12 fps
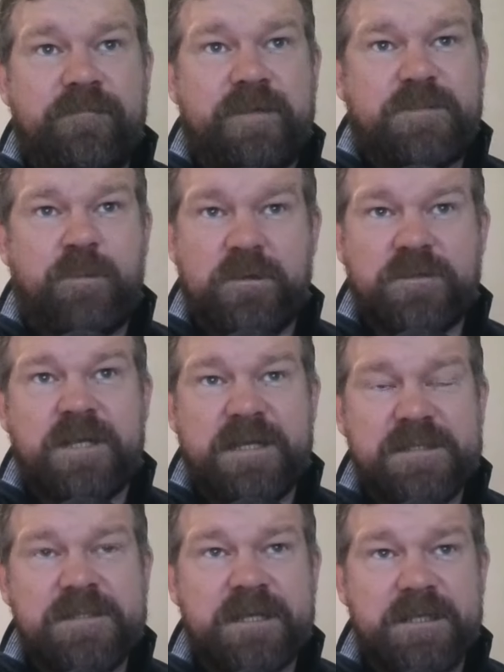I suppose
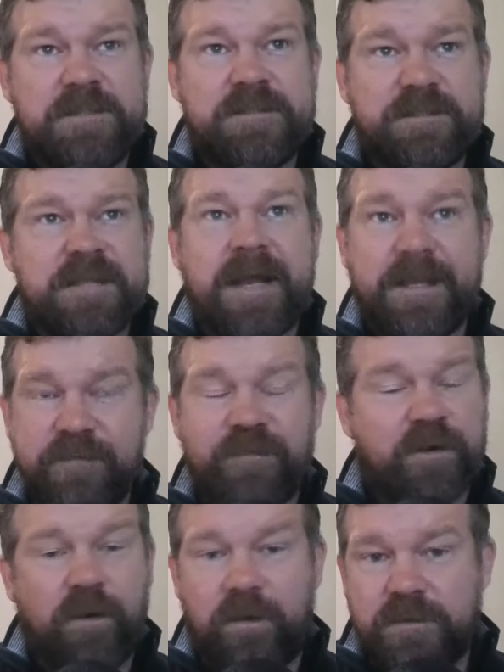his his
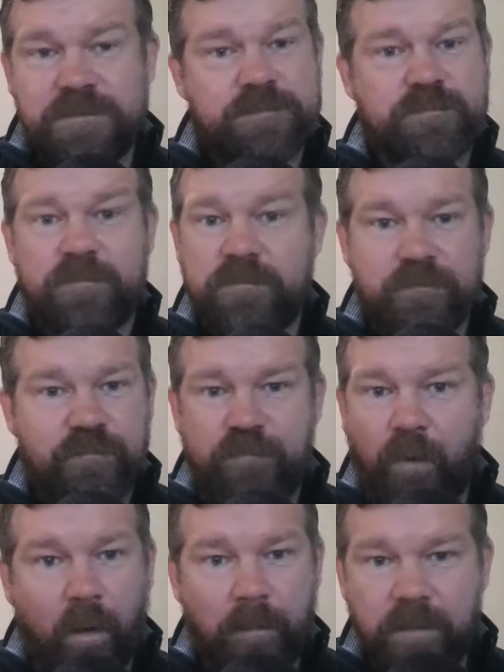scientific laws
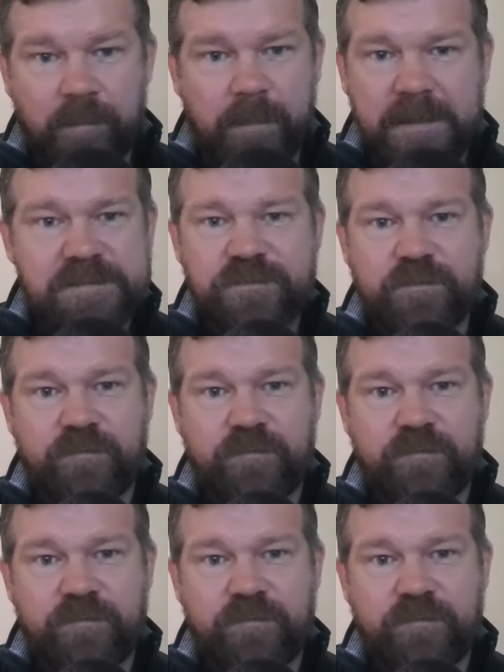formed the basis